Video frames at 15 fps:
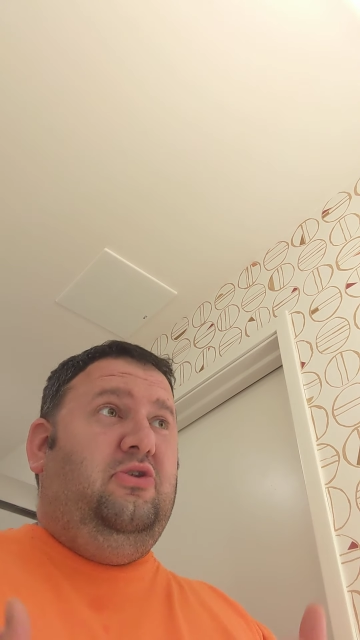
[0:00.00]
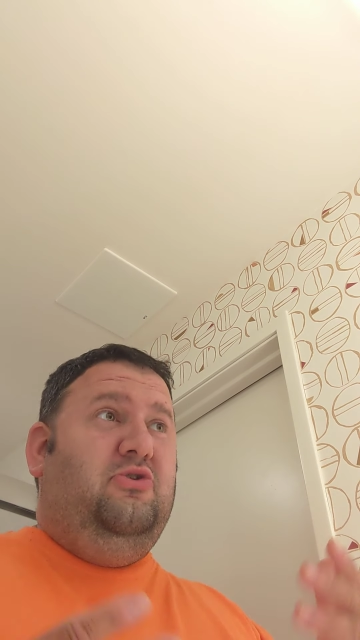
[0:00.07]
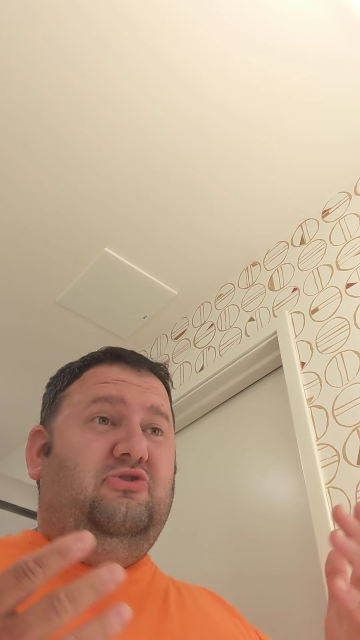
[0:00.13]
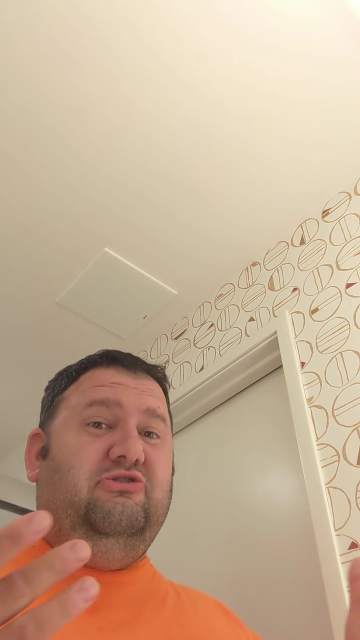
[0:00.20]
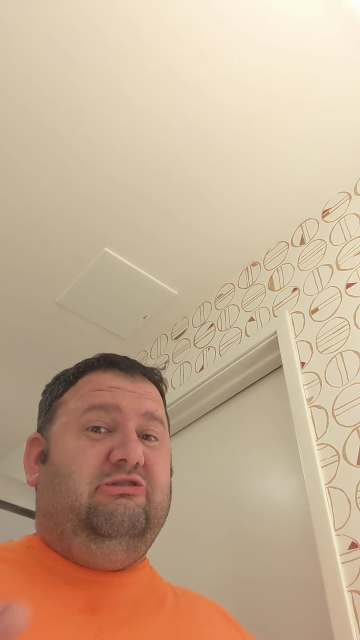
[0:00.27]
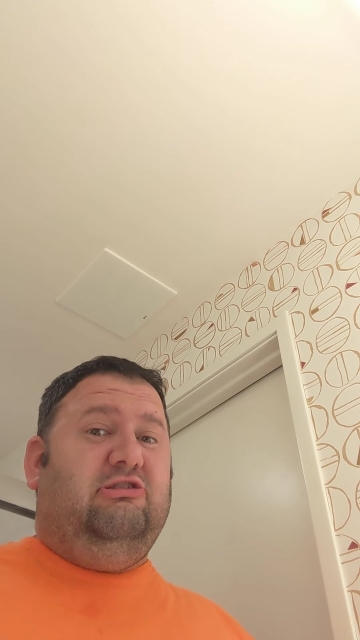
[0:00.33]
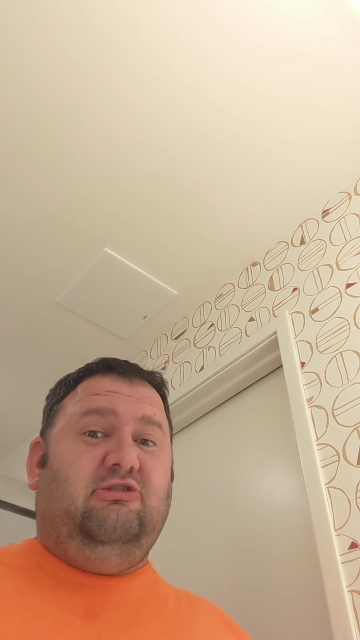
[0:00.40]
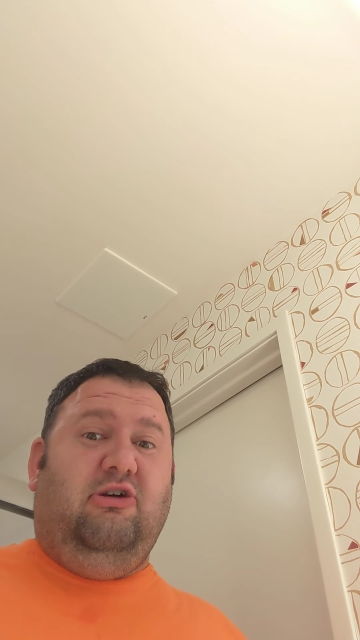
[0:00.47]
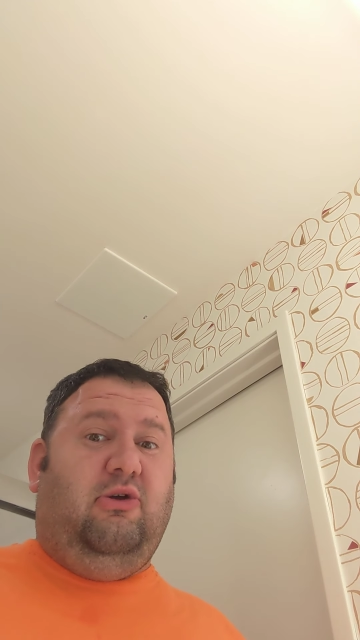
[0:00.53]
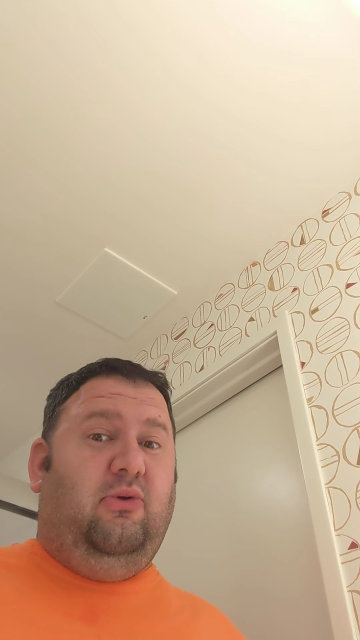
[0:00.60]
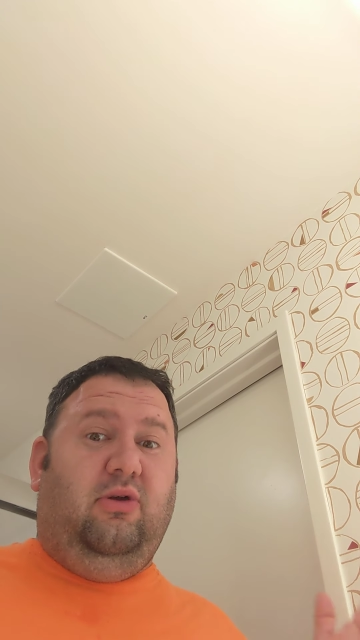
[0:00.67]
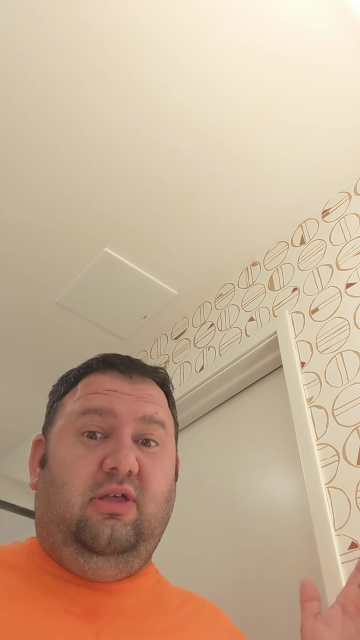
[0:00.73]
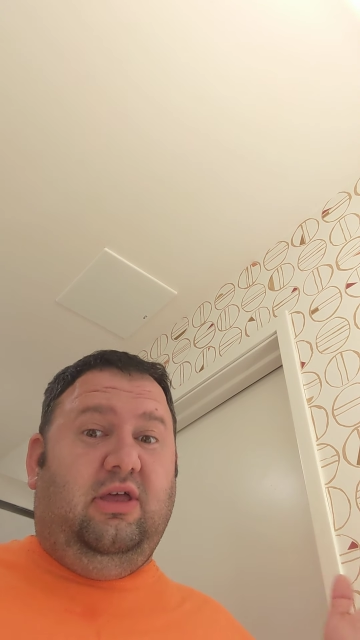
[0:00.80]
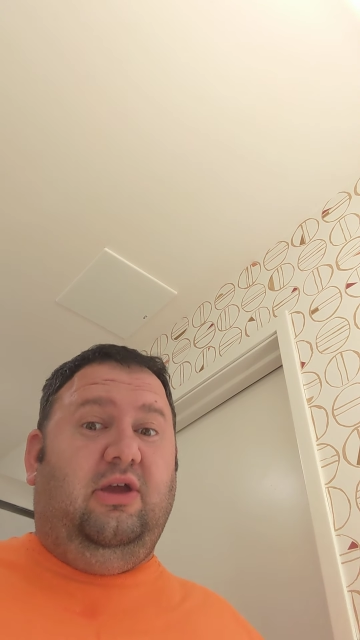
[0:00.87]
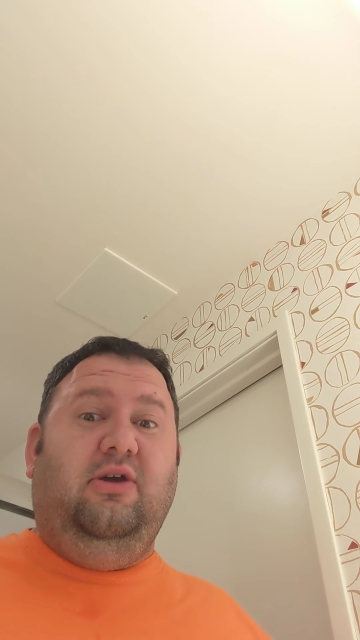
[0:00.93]
and you just look
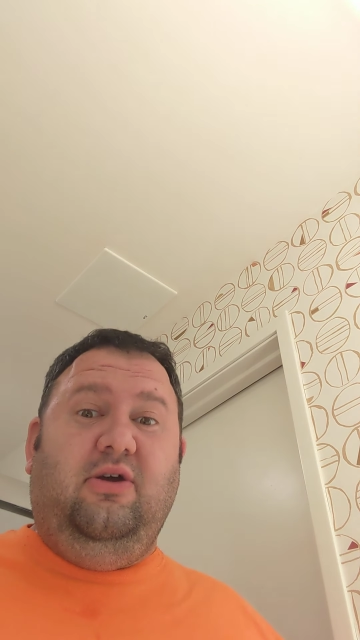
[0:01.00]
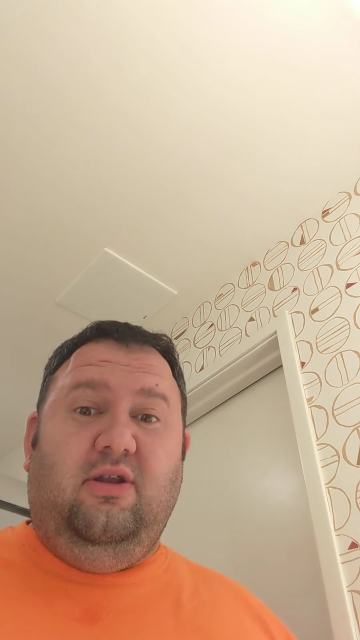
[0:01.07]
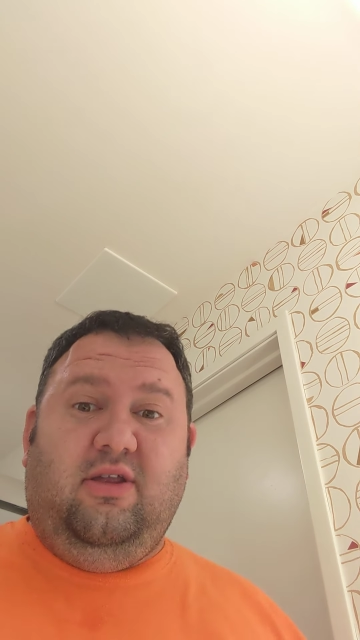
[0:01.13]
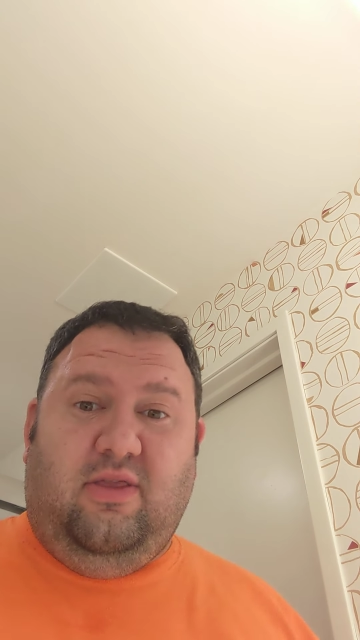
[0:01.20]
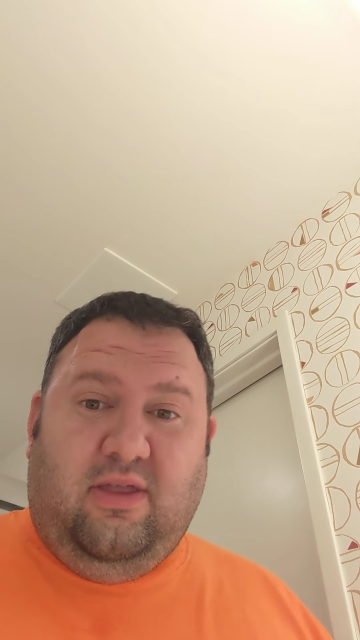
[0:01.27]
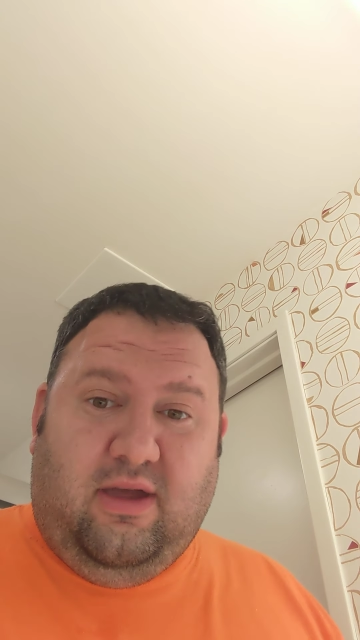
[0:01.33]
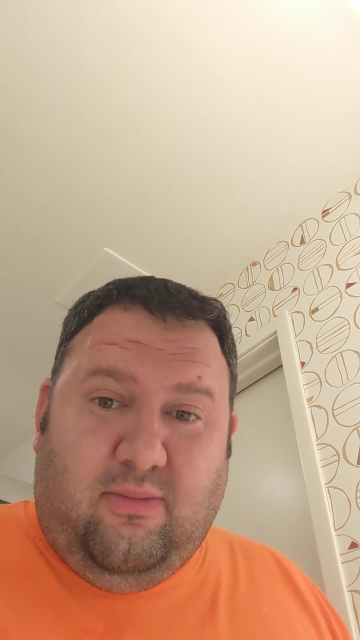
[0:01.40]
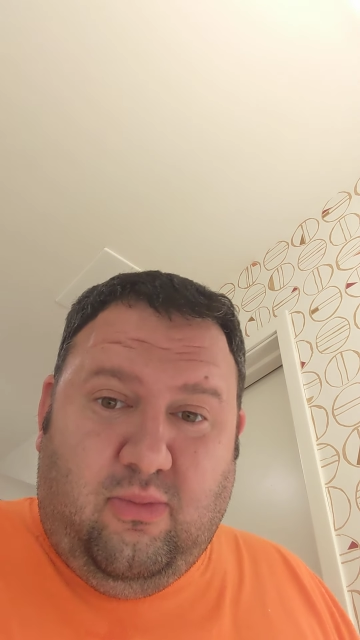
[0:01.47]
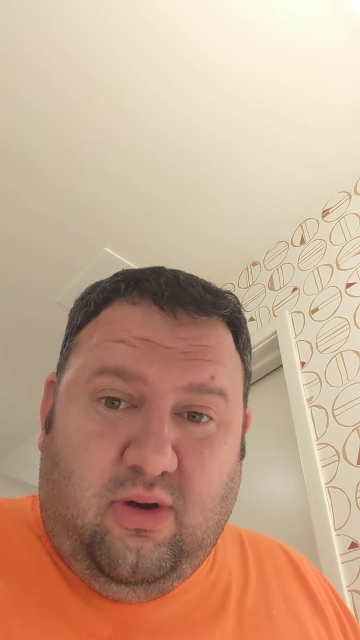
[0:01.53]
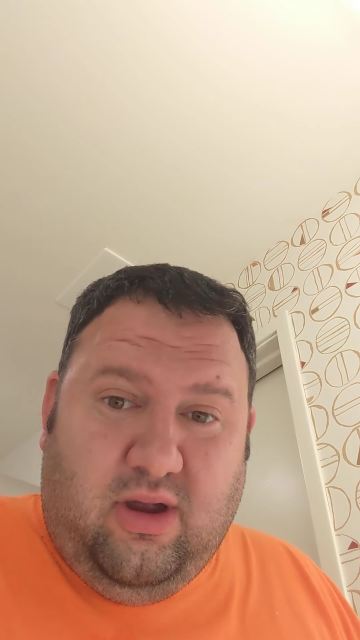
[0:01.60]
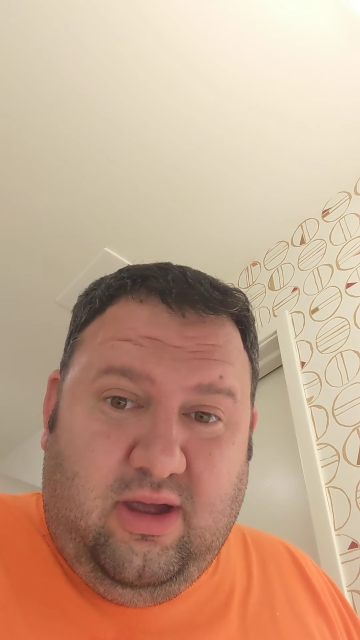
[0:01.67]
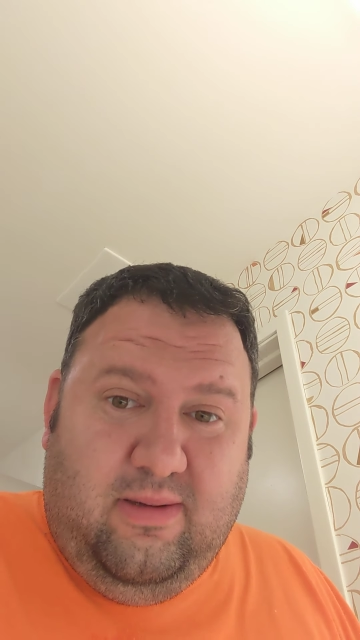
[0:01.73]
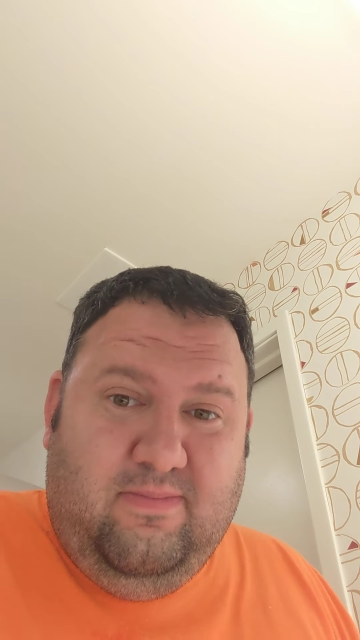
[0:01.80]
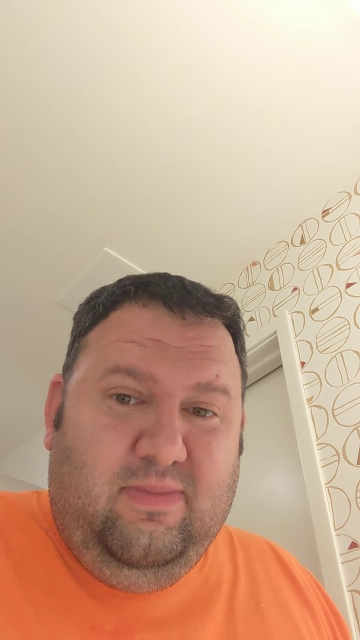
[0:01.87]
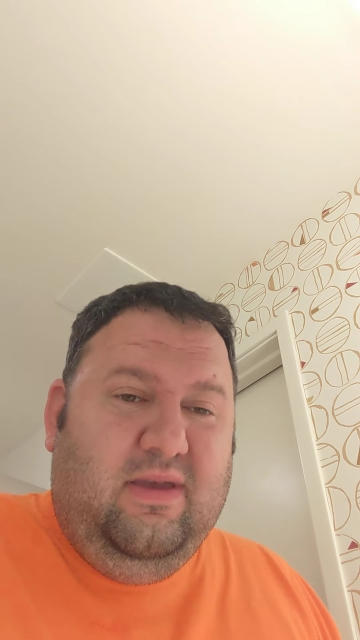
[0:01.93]
really good in them,
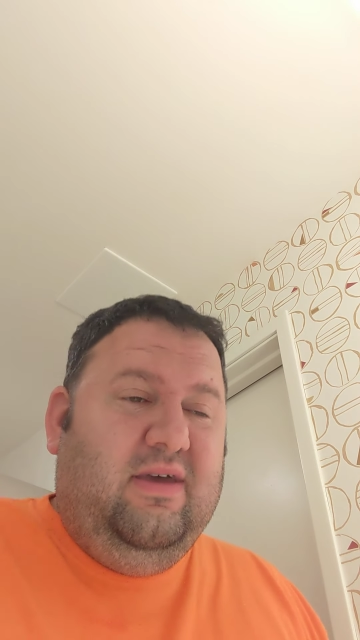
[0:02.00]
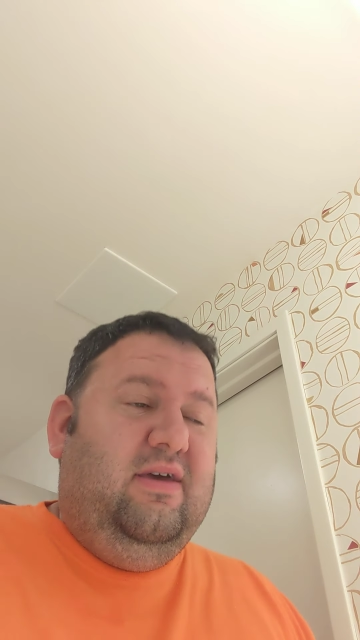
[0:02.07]
right?